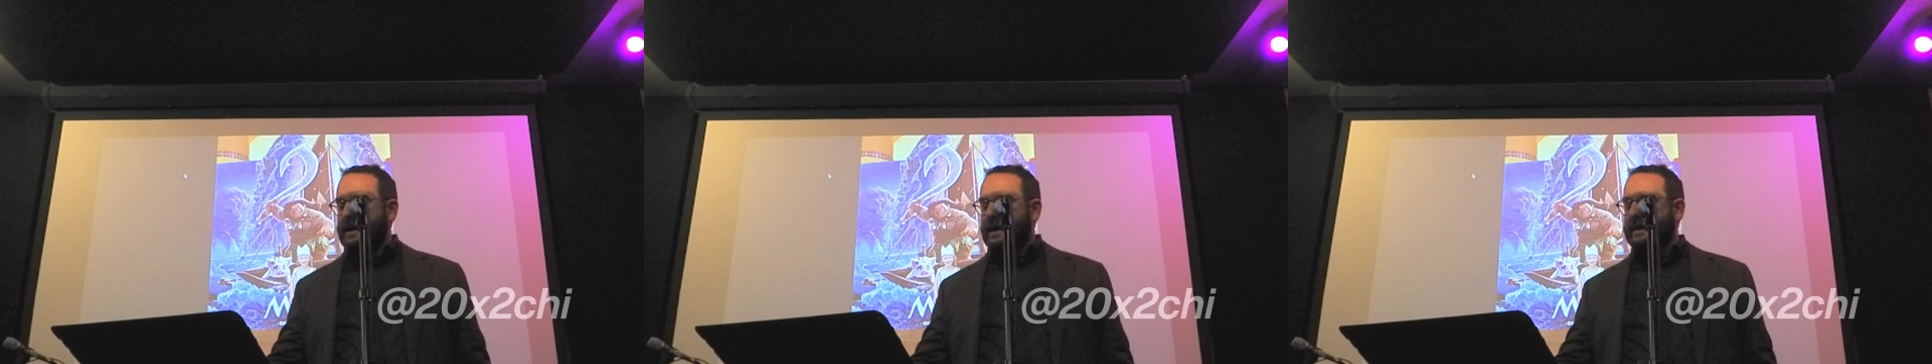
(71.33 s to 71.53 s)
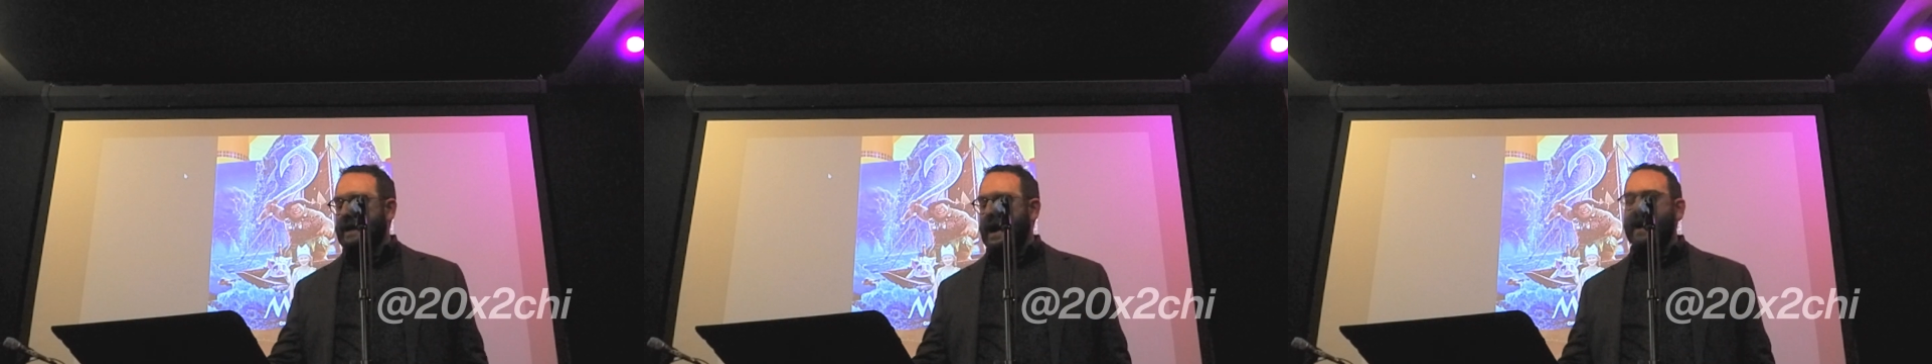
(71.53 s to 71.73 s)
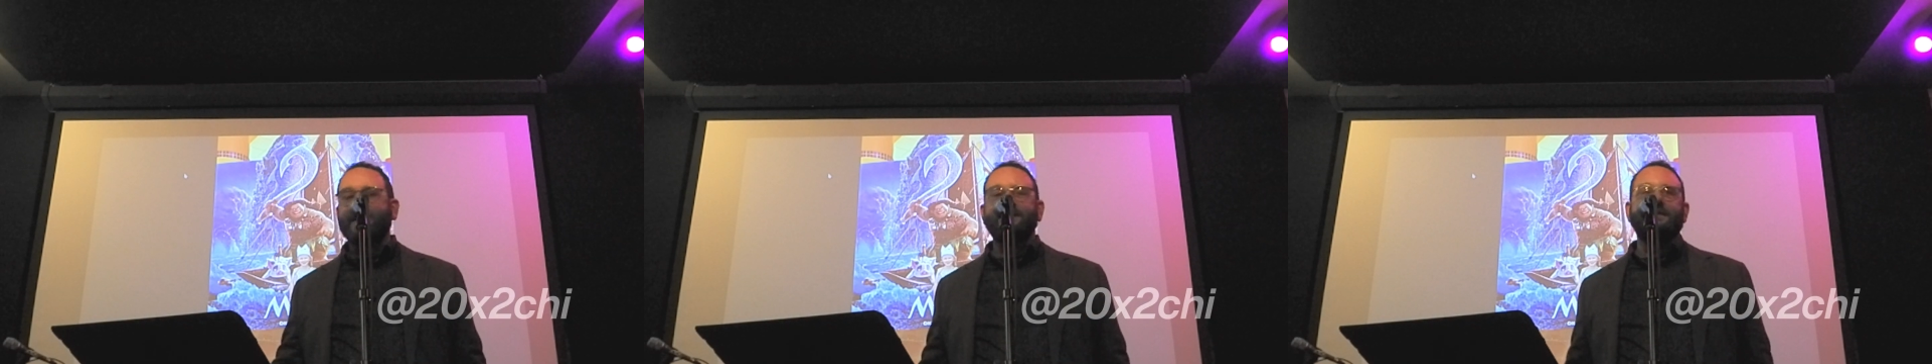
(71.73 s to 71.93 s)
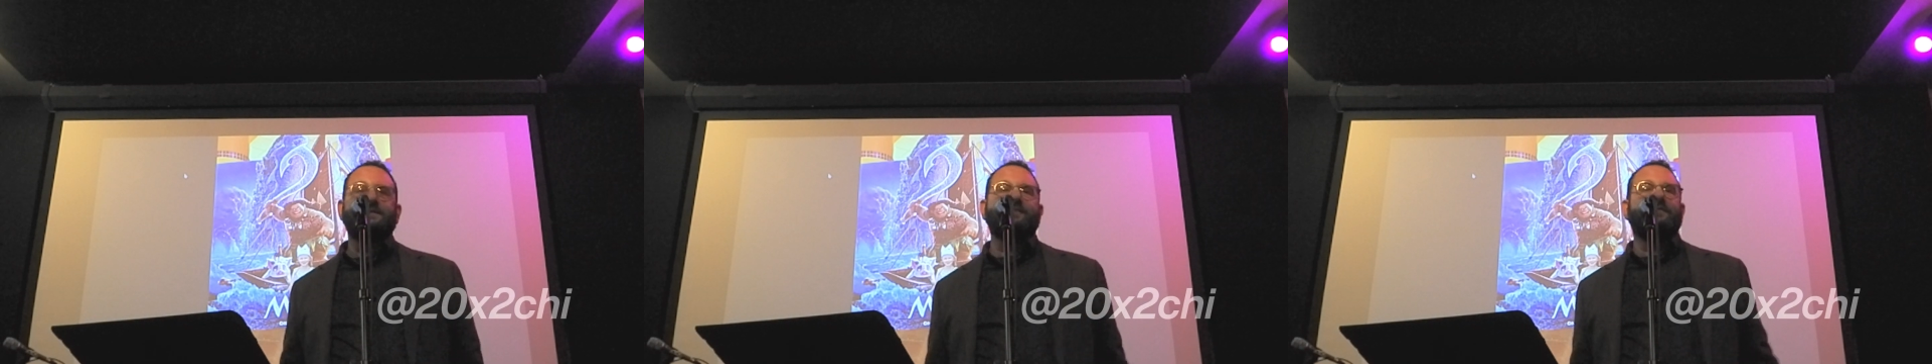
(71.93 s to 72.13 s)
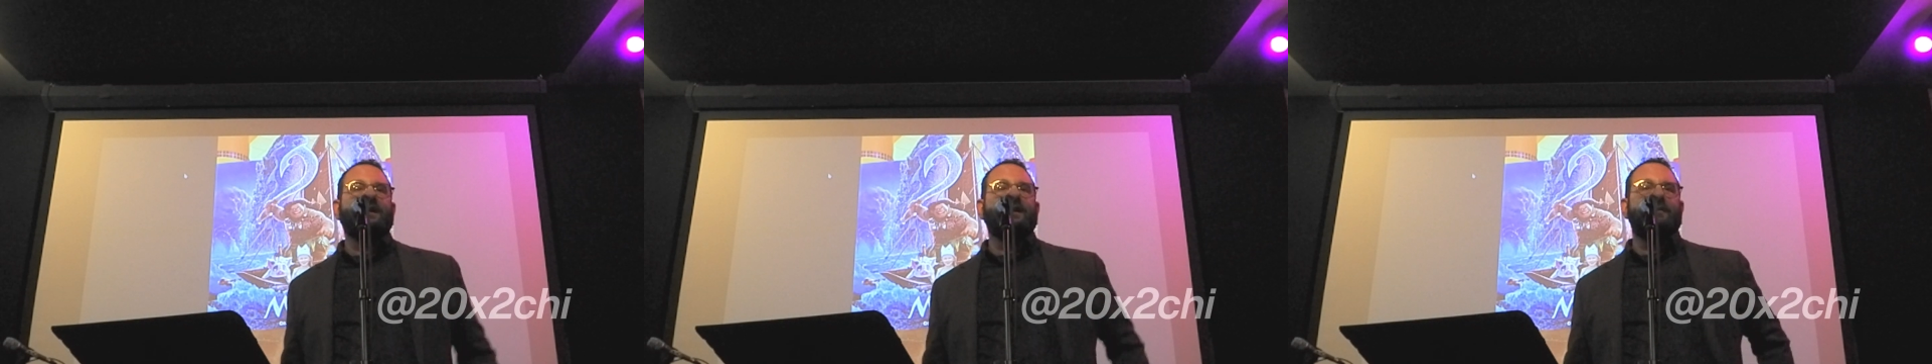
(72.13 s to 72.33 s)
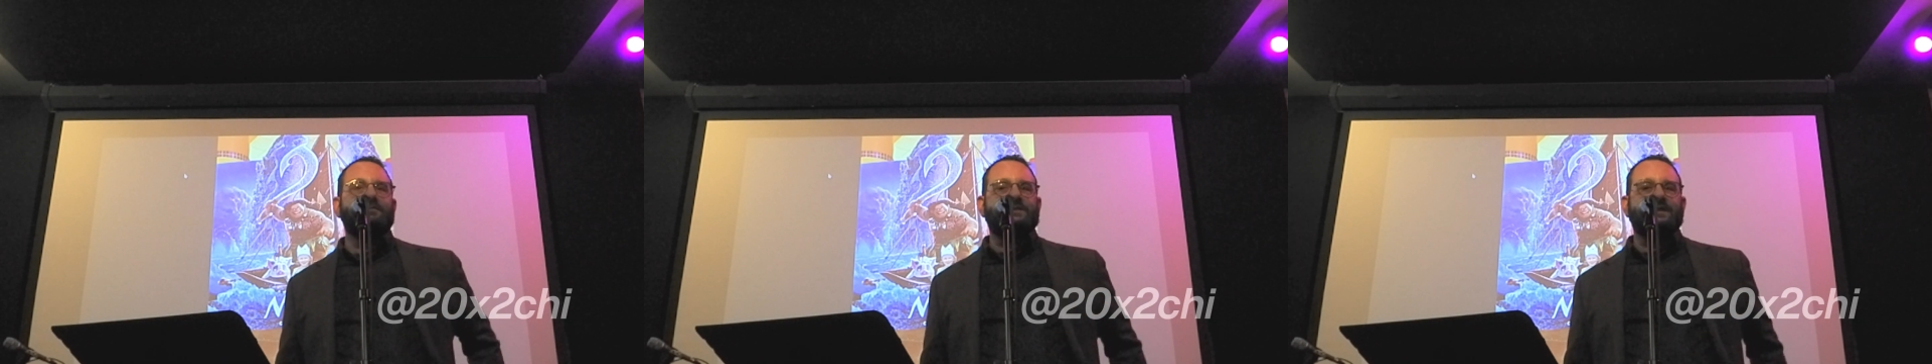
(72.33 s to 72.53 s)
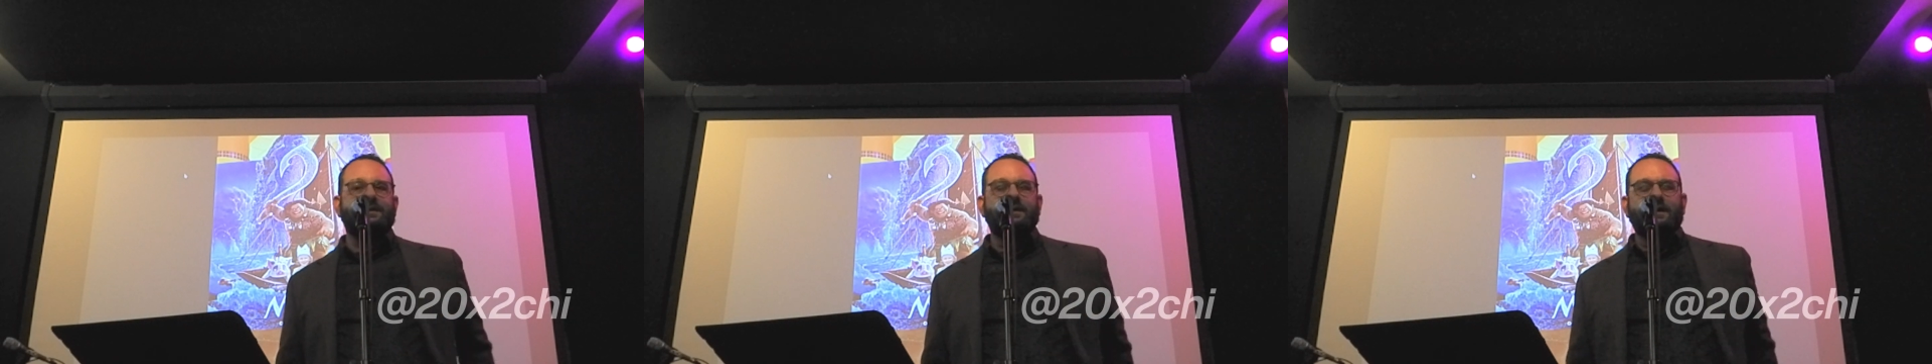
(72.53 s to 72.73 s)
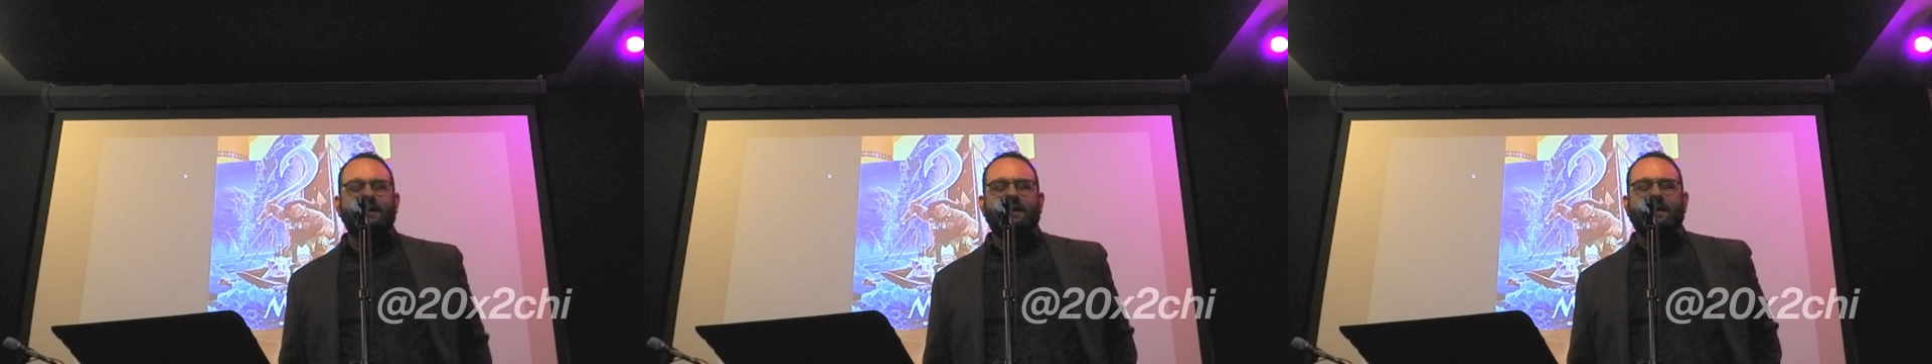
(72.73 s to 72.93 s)
and highly developed
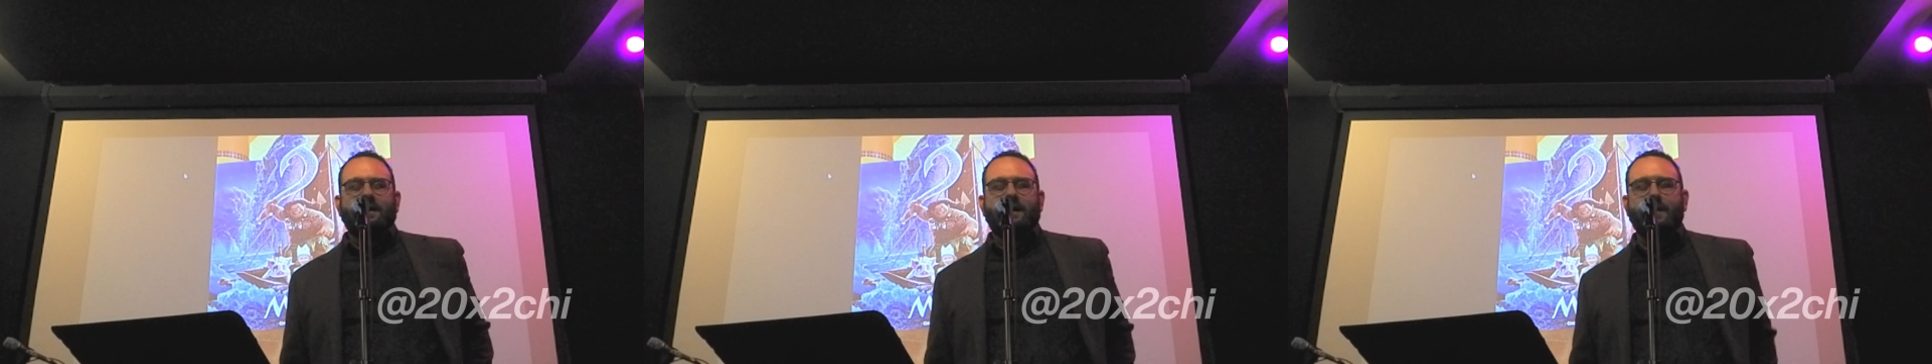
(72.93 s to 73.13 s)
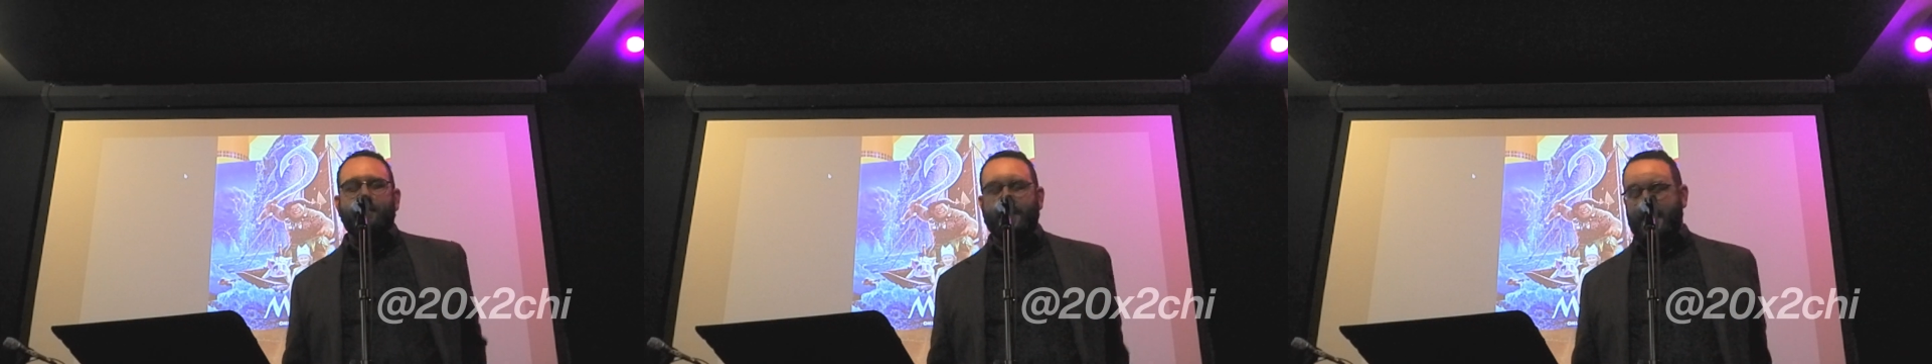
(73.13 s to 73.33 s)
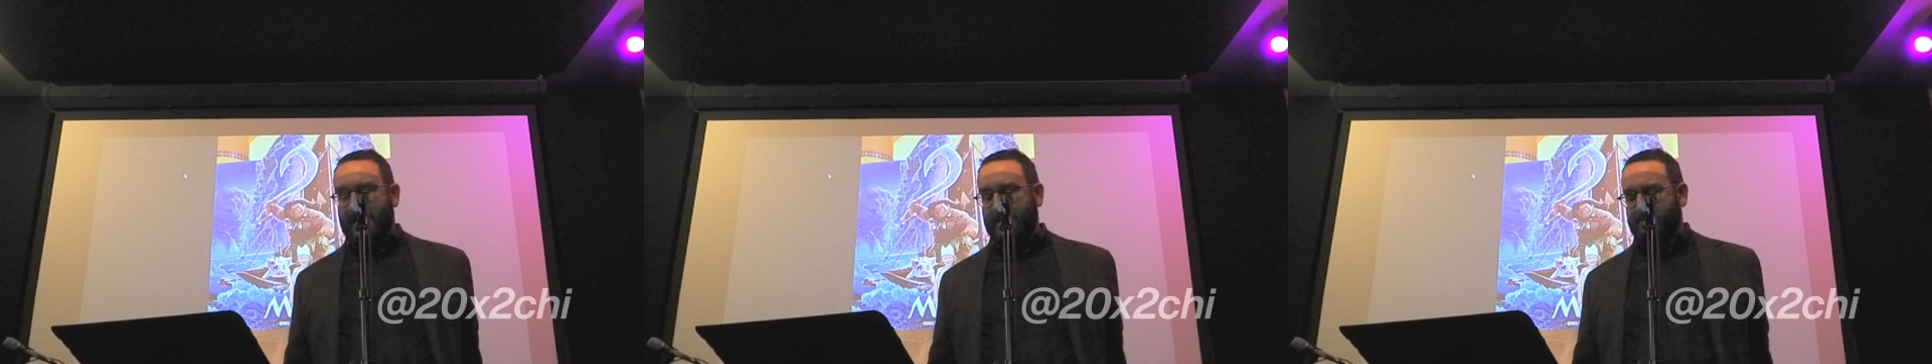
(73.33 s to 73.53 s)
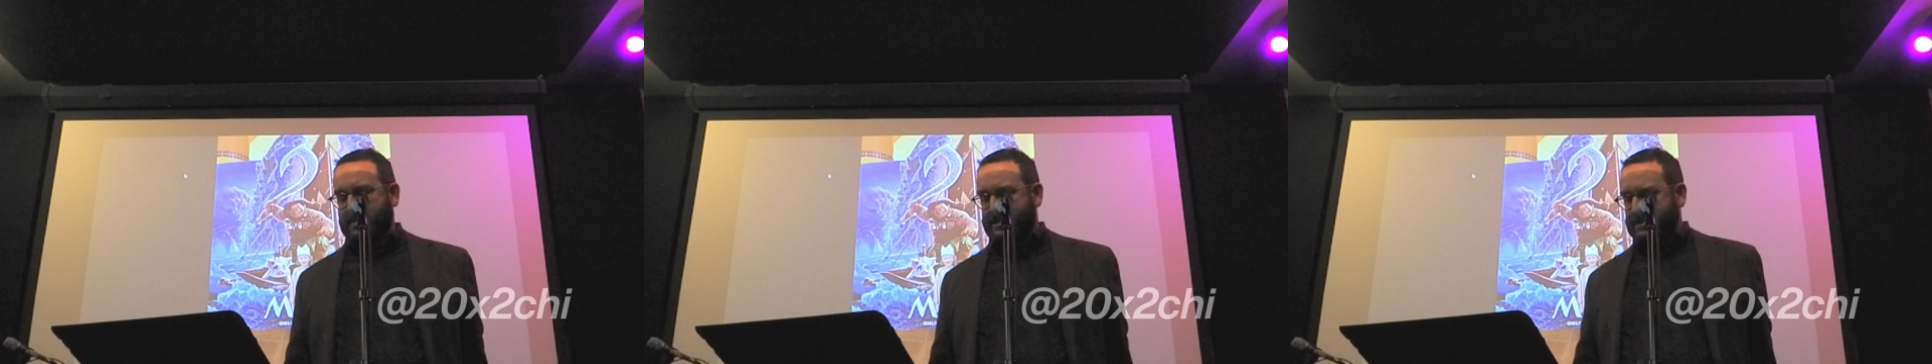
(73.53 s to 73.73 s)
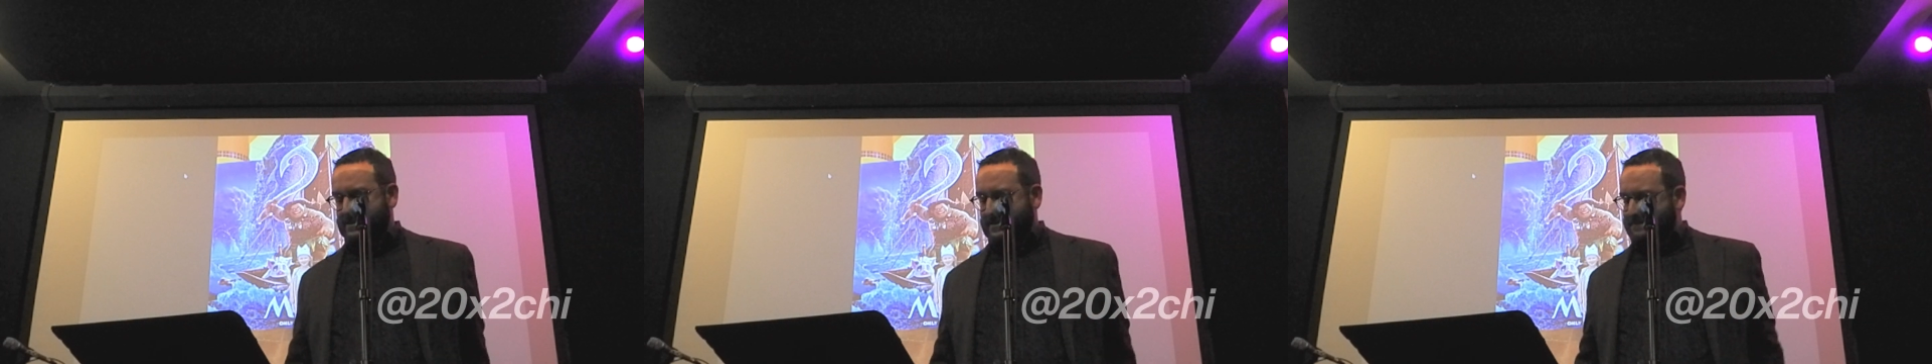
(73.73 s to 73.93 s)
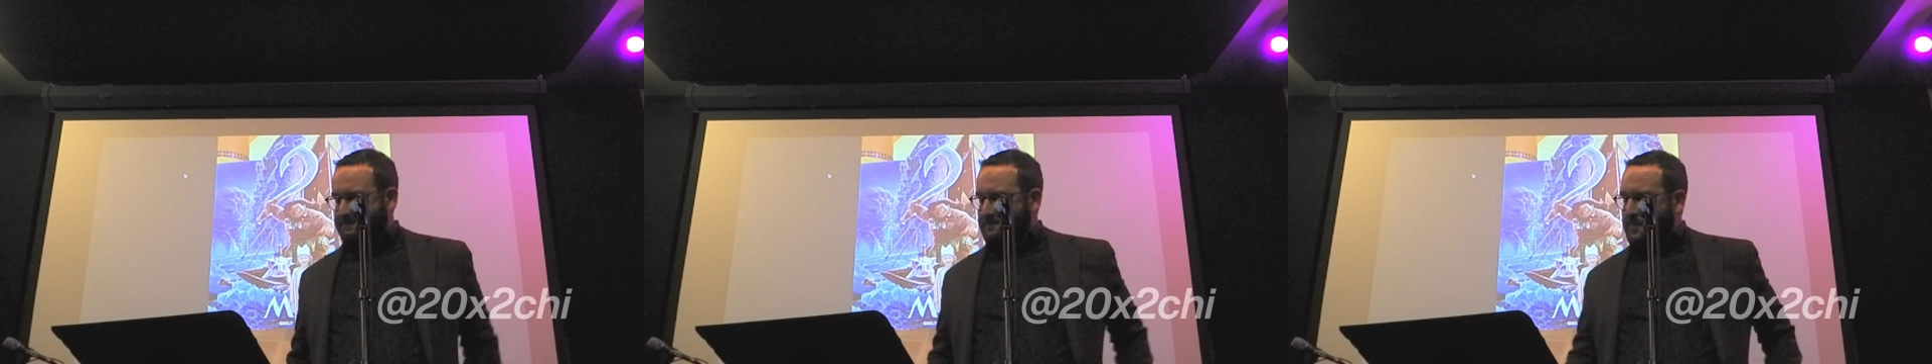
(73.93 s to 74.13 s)
hippocampus.